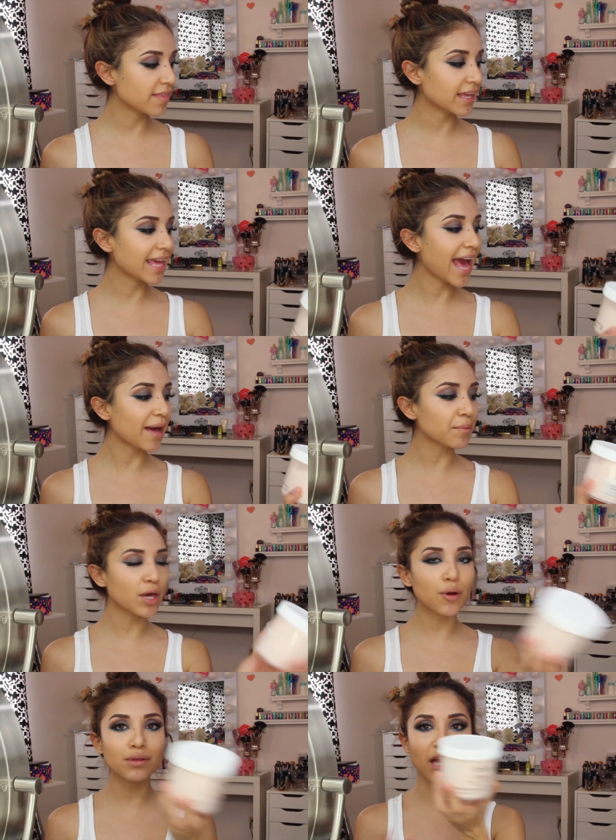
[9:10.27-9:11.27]
the
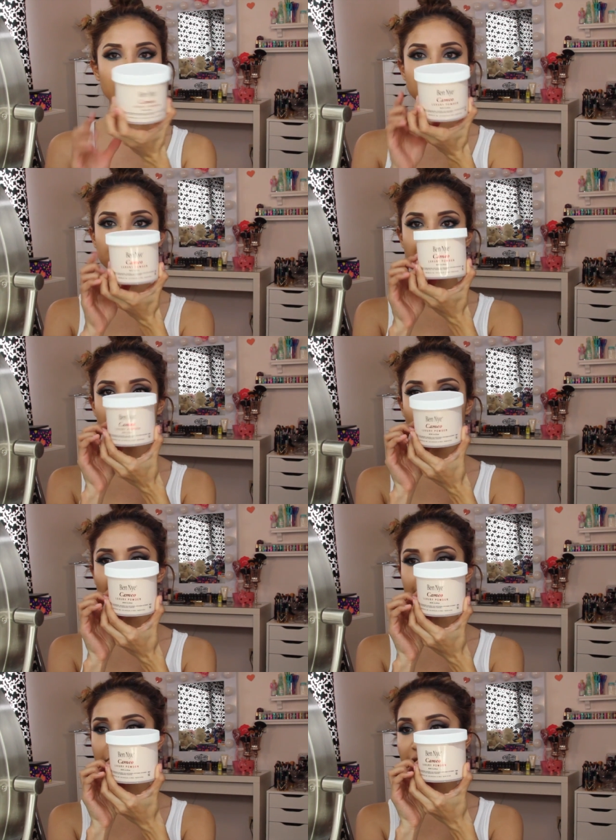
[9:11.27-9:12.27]
Cameo Luxury
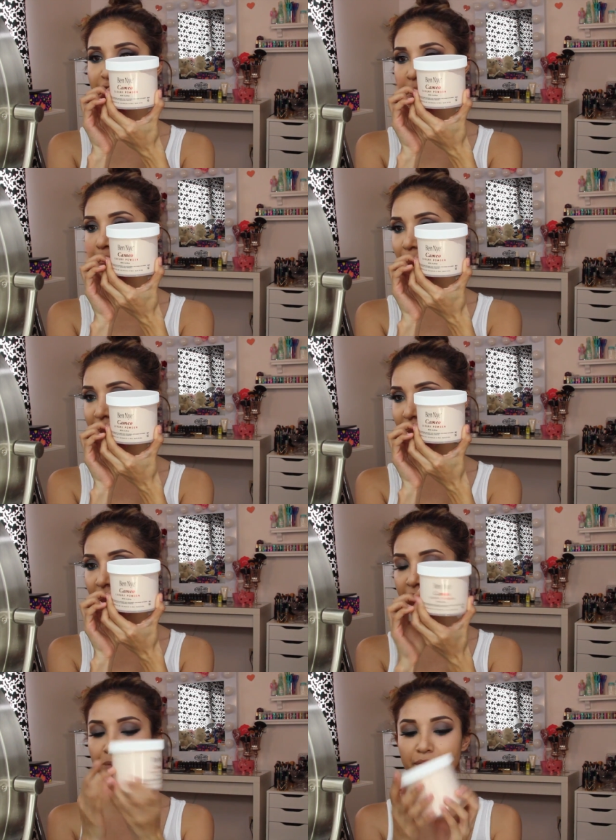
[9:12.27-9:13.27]
Powder from Ben
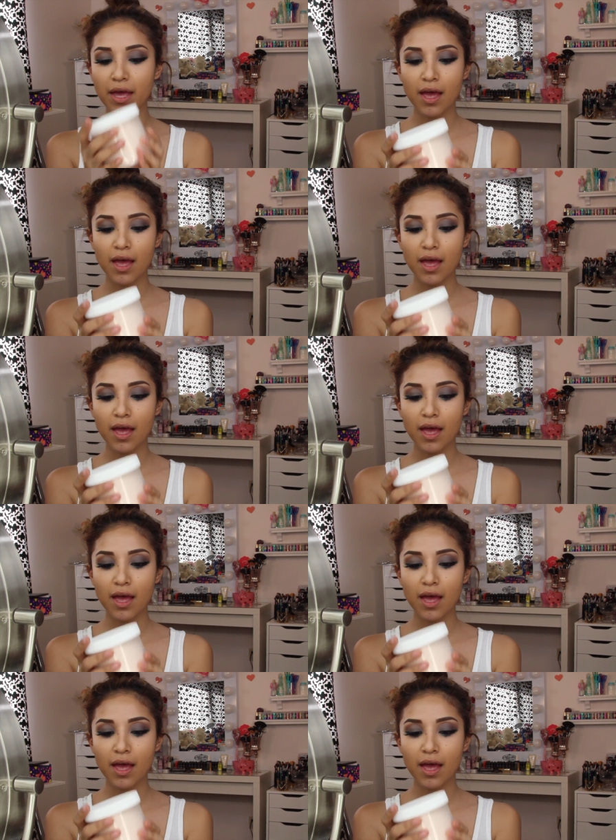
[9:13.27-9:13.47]
Nye.